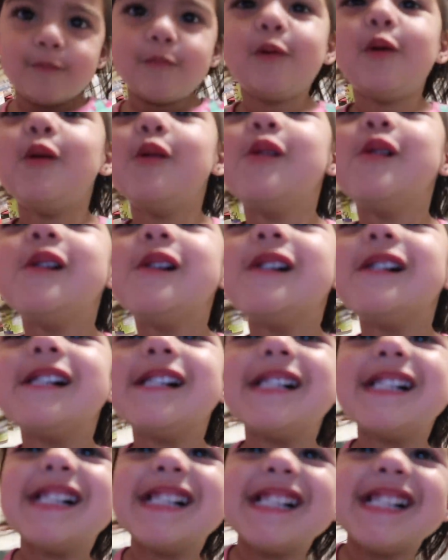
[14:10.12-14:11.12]
Boo.
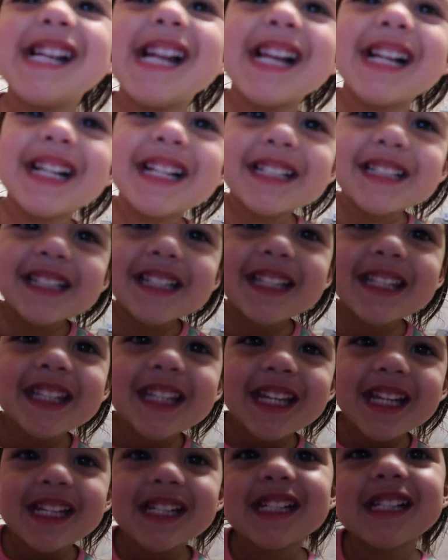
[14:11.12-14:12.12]
Say
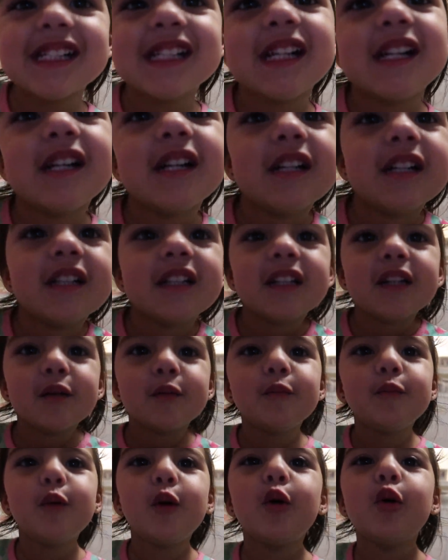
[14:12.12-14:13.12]
good night, see you
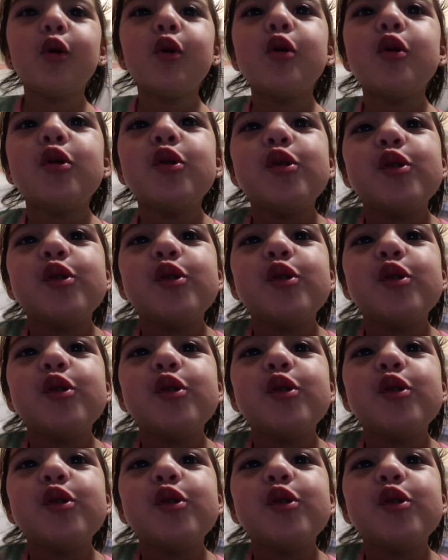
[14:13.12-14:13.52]
tomorrow. Boo.